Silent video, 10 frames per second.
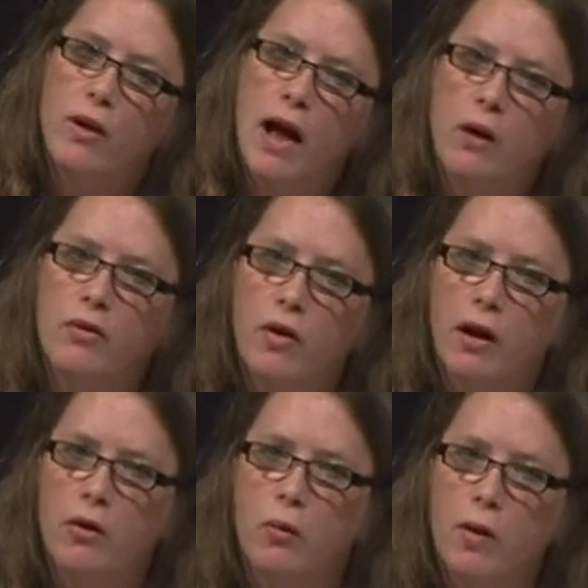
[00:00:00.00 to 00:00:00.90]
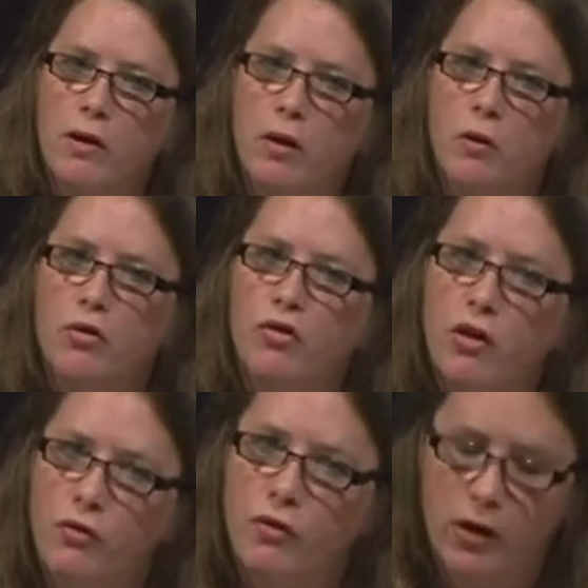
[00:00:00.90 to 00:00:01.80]
outside her window
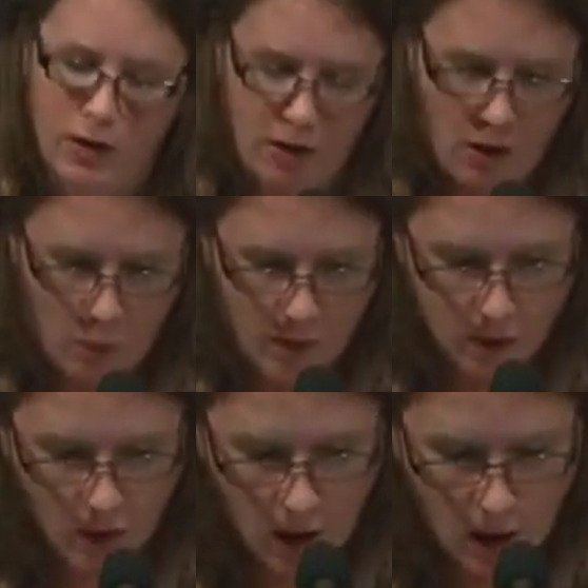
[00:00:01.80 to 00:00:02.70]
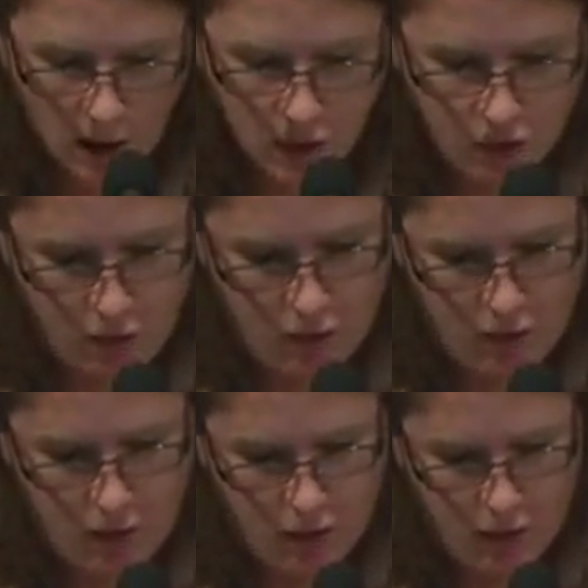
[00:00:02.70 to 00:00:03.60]
shifted when her eyes
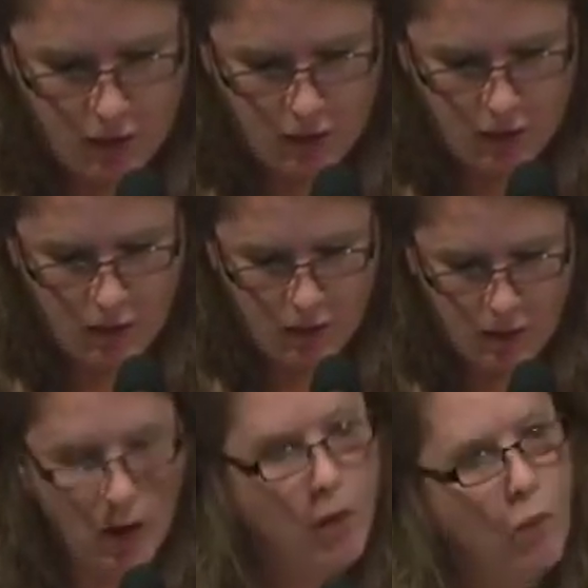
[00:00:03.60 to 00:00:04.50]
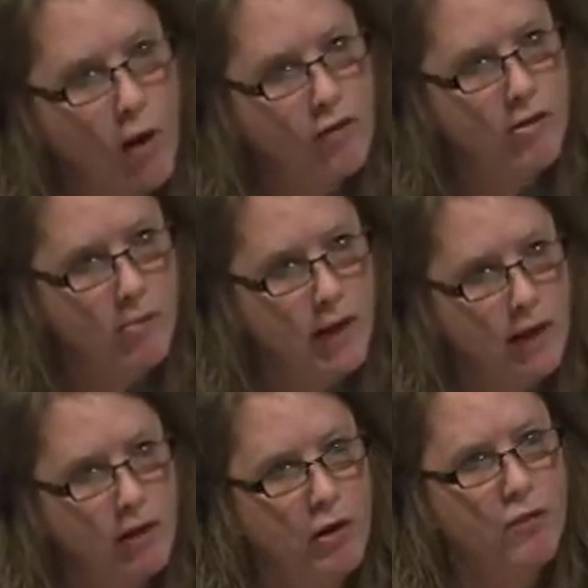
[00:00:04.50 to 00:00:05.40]
shifted. What to
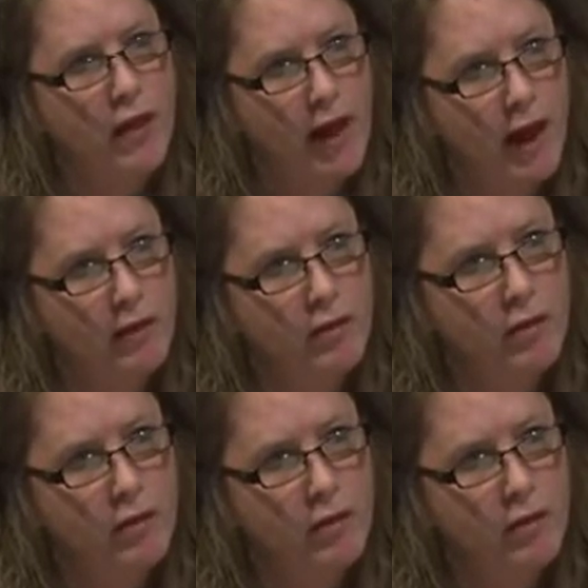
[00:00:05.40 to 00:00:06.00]
make of that?